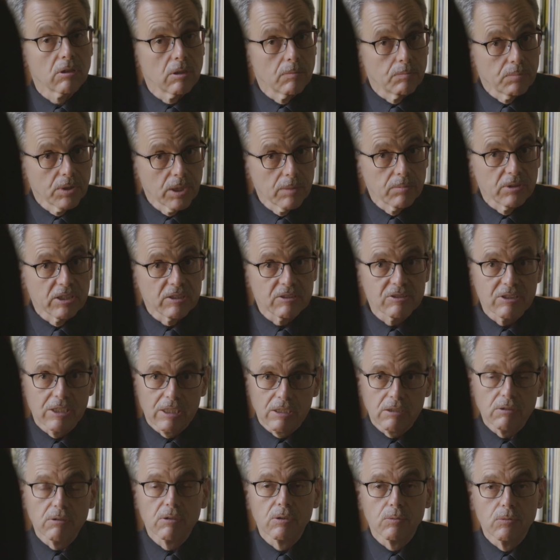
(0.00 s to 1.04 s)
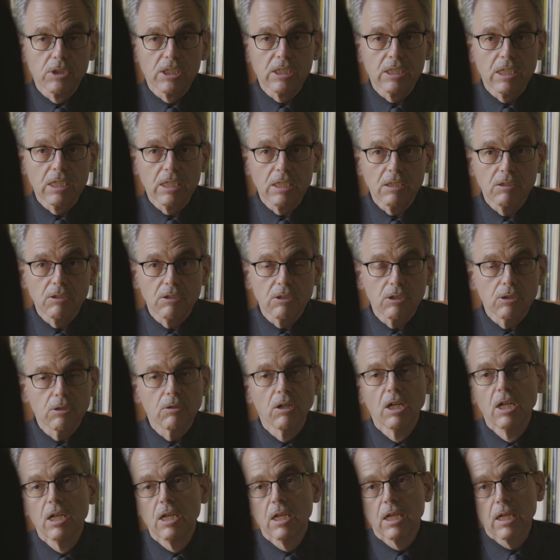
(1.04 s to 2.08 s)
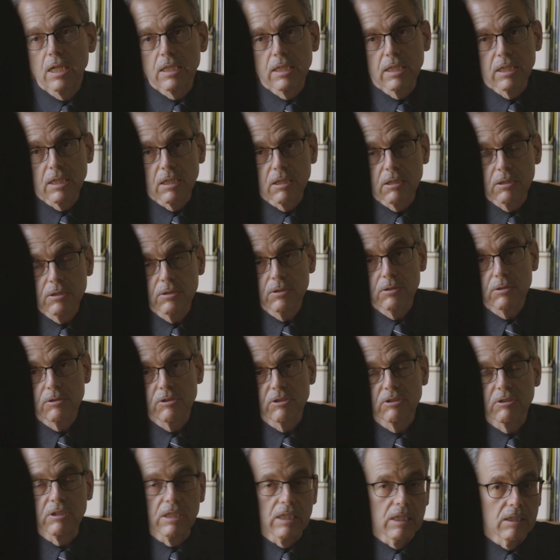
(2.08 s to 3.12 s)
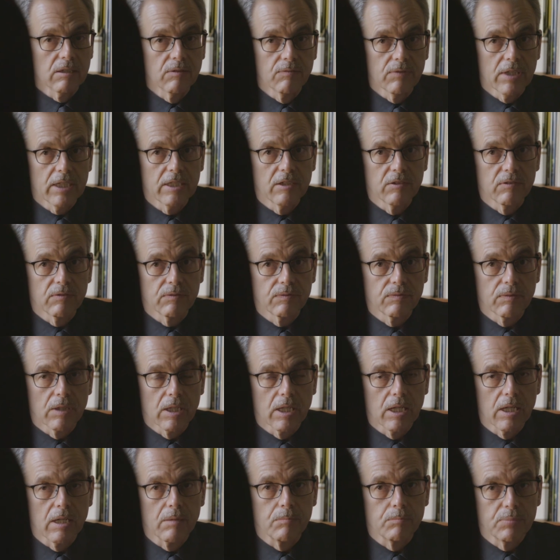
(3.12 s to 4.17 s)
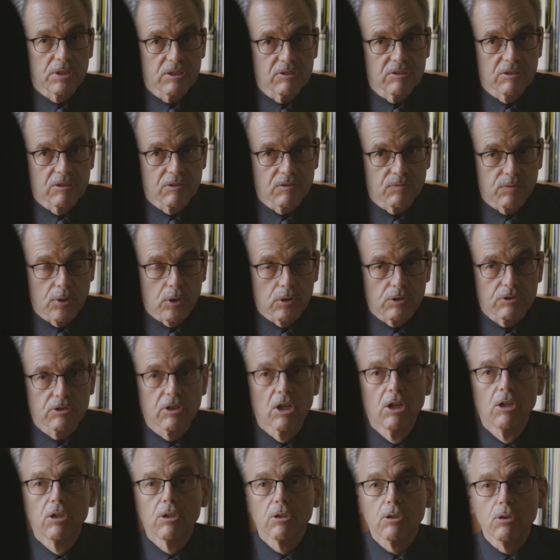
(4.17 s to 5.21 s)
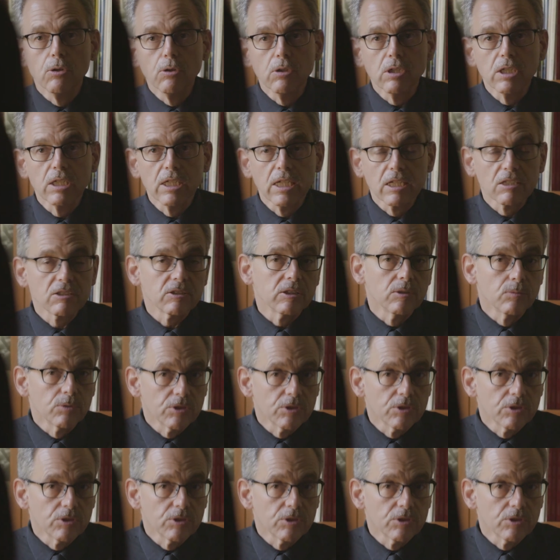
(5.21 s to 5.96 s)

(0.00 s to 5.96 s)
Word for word: the public sector and what they can do, and that includes the innovative uh, business folks who can actually